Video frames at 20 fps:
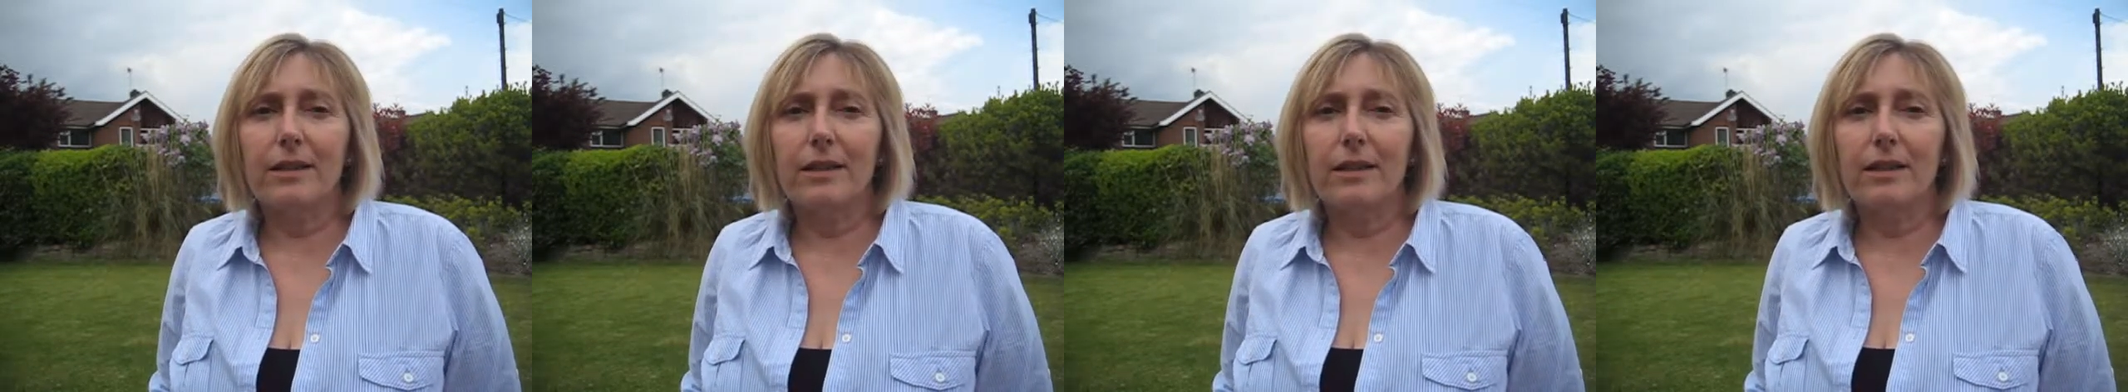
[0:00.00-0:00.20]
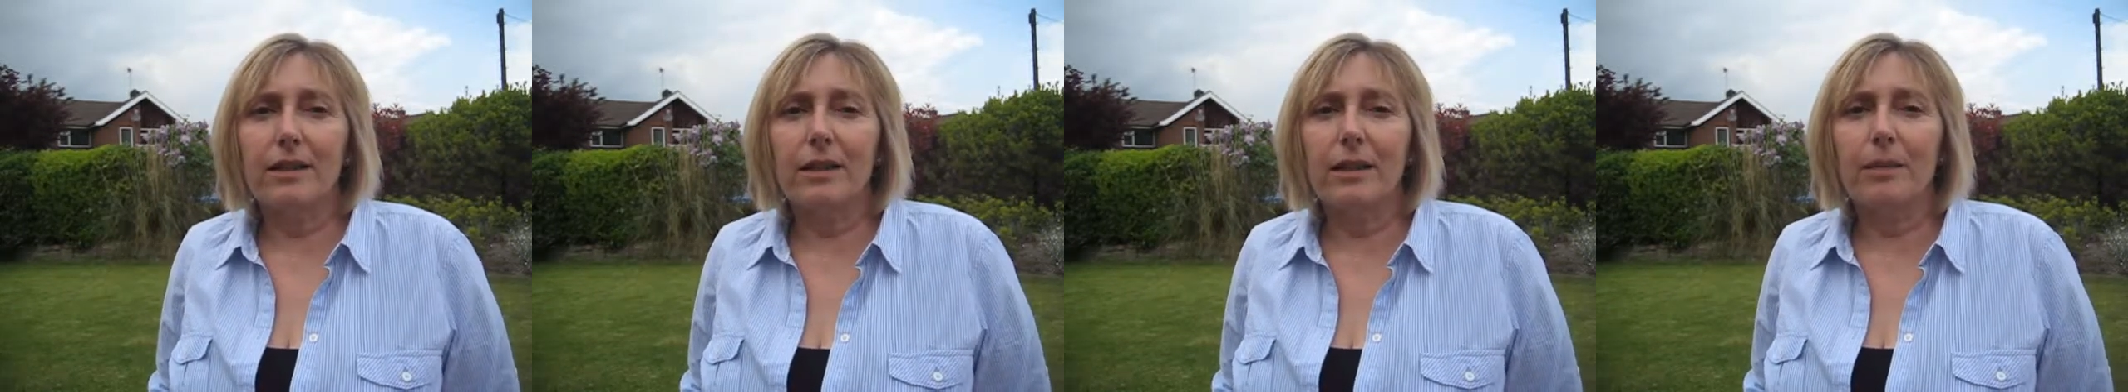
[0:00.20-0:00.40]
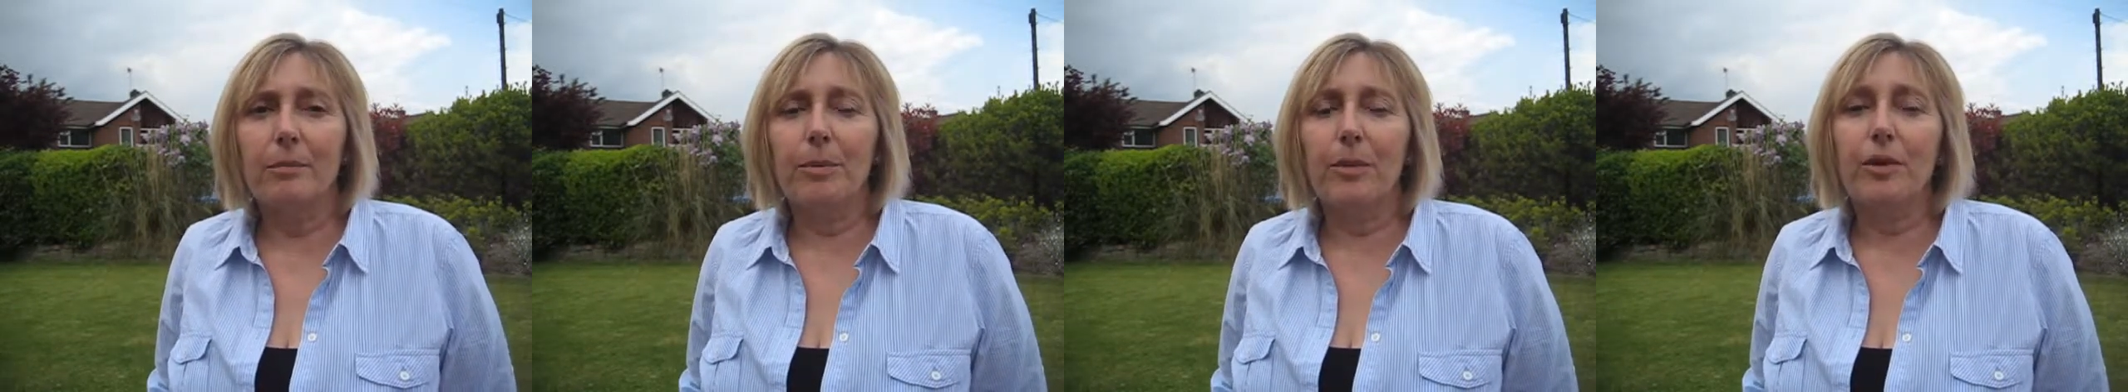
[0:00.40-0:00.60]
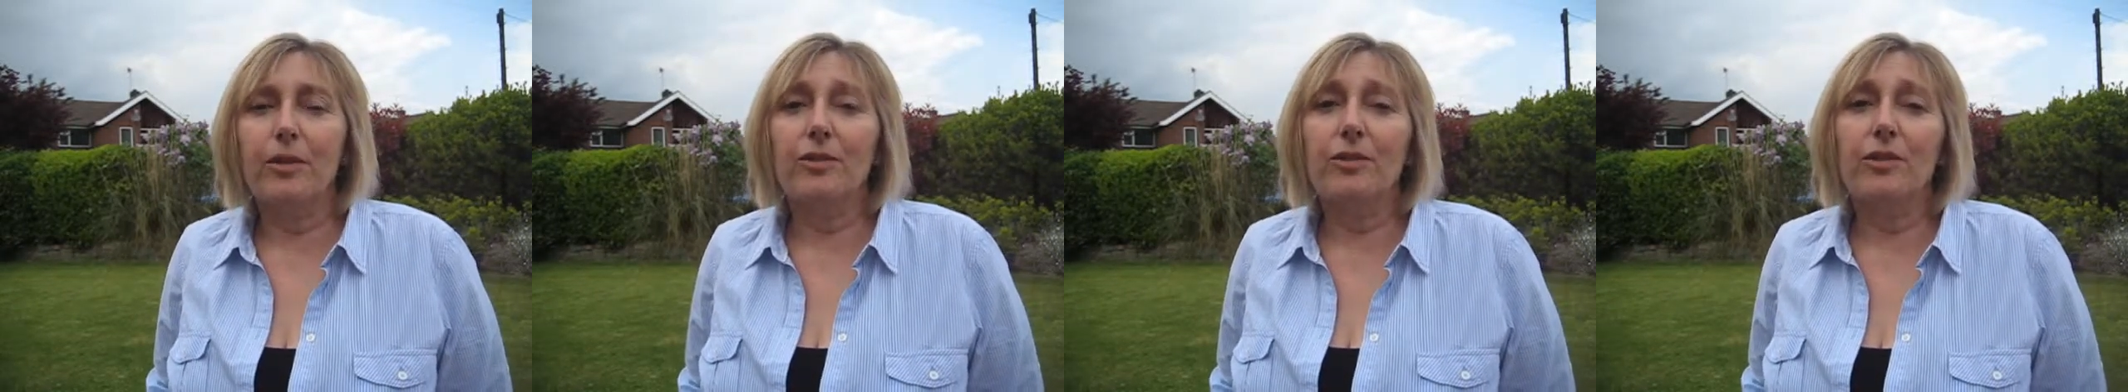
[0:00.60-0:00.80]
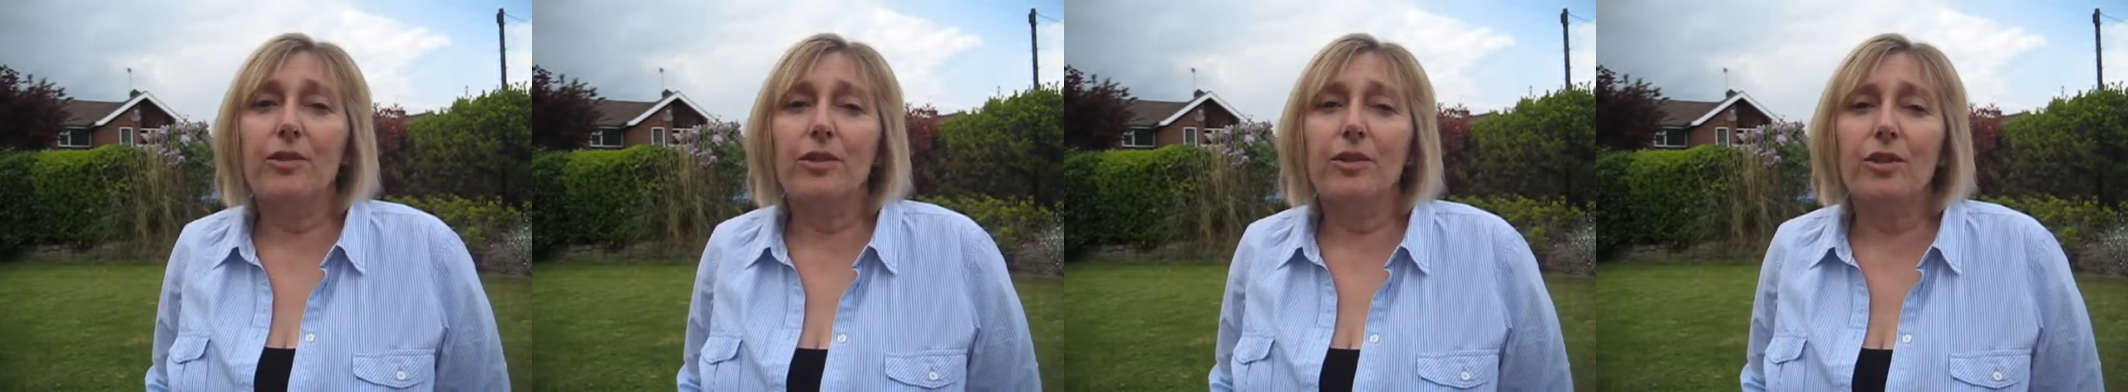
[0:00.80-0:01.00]
a
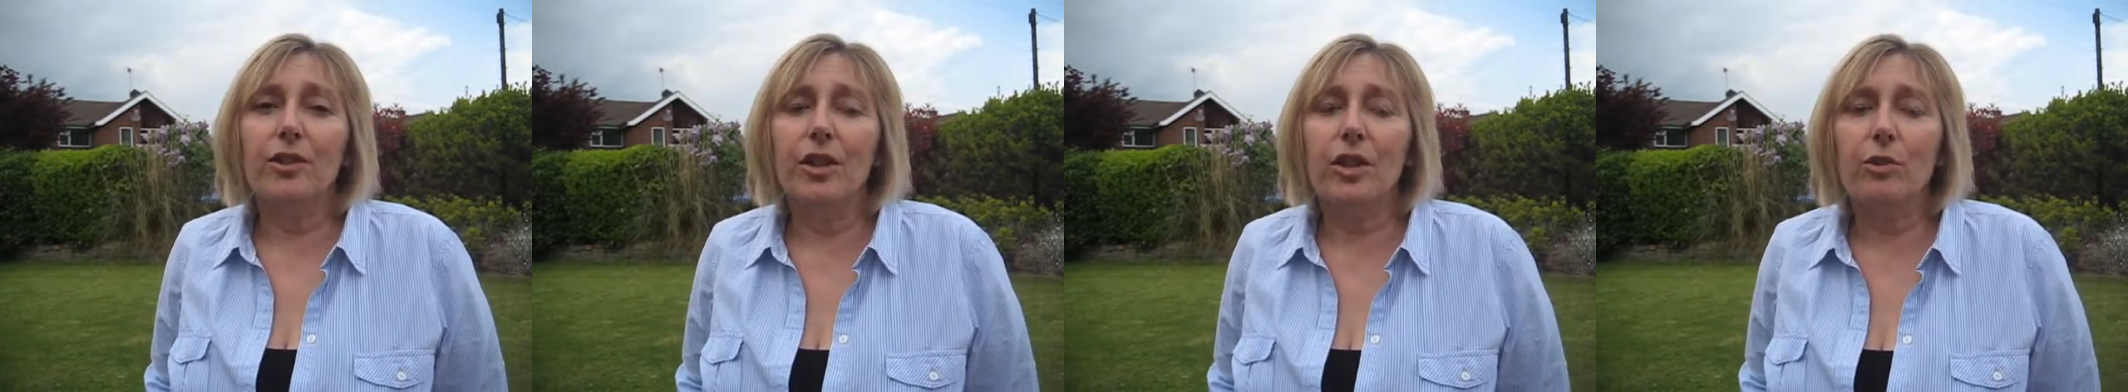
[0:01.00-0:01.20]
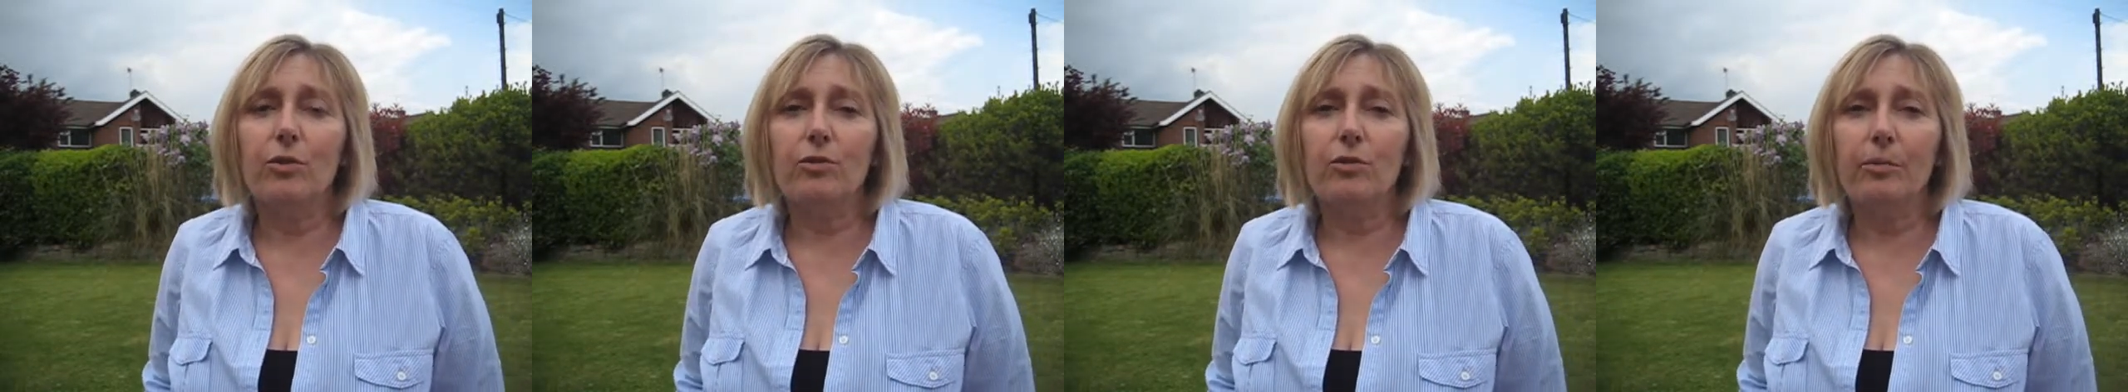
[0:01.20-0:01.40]
person that knows